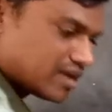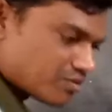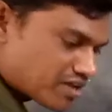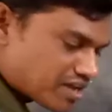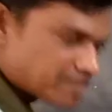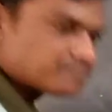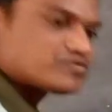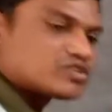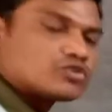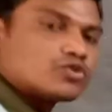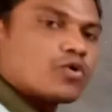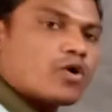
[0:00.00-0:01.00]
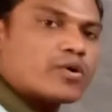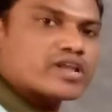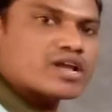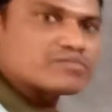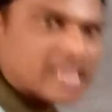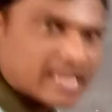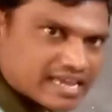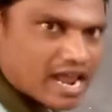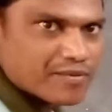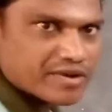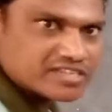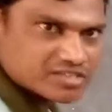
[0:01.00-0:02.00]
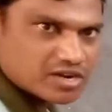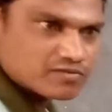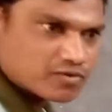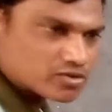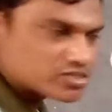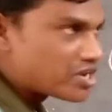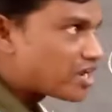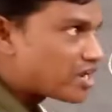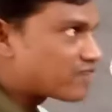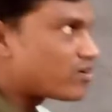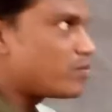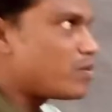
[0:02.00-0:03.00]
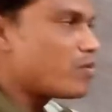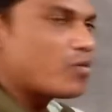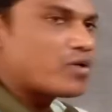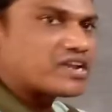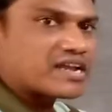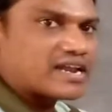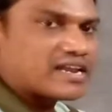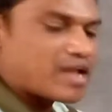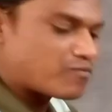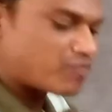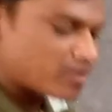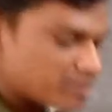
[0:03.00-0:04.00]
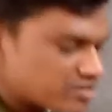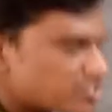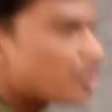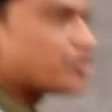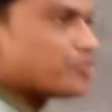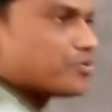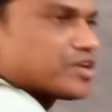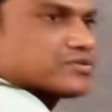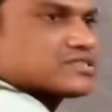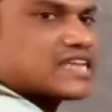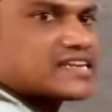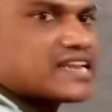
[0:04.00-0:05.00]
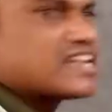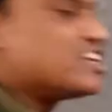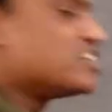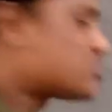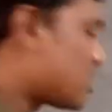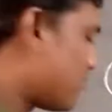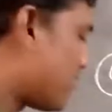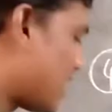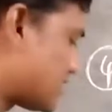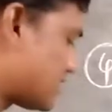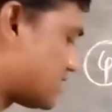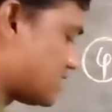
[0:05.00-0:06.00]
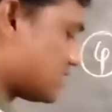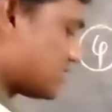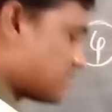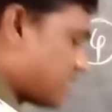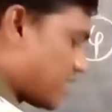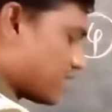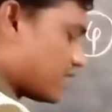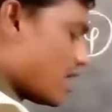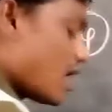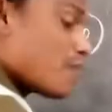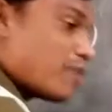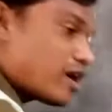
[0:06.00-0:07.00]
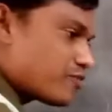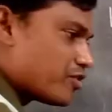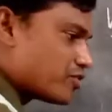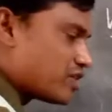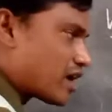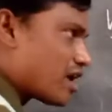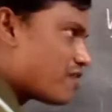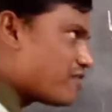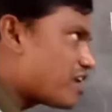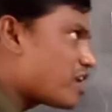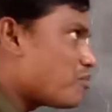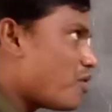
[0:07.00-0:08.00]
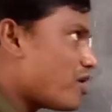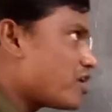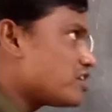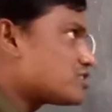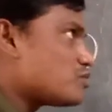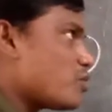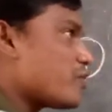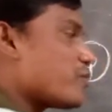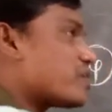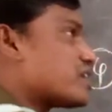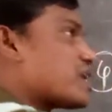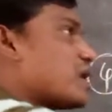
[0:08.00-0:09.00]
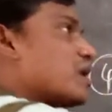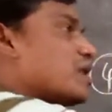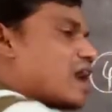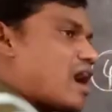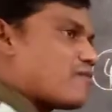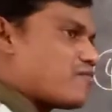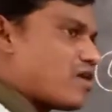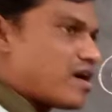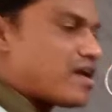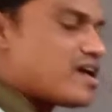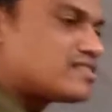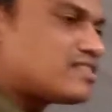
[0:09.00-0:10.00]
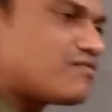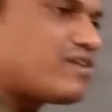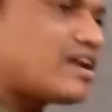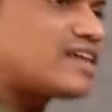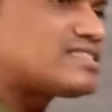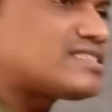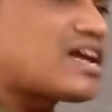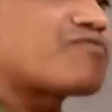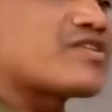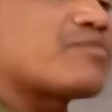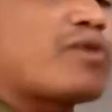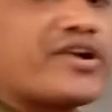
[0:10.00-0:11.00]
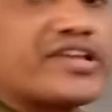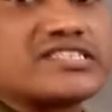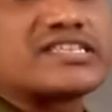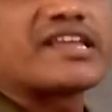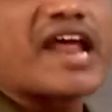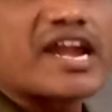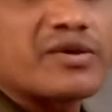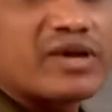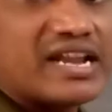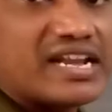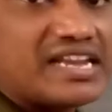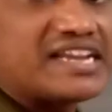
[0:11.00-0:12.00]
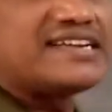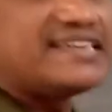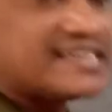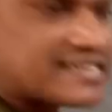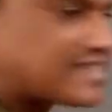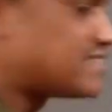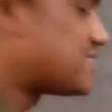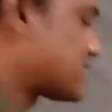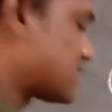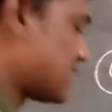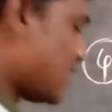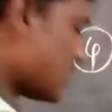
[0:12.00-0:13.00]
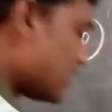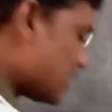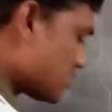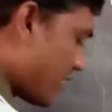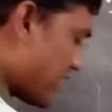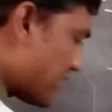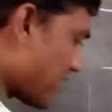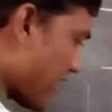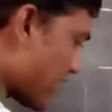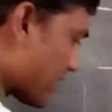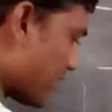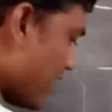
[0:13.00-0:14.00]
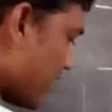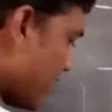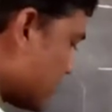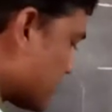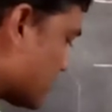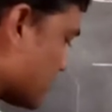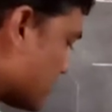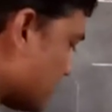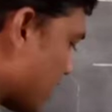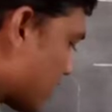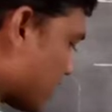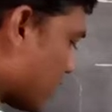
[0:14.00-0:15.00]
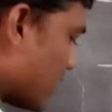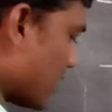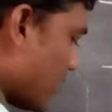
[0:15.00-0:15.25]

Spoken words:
okay, to overcome that gravitational force, it will move vertically upward means you give certain initial velocity 10. But we know that when a body is moving vertically upward, the velocity of a body is gradually decreases. That's why 10. Next here,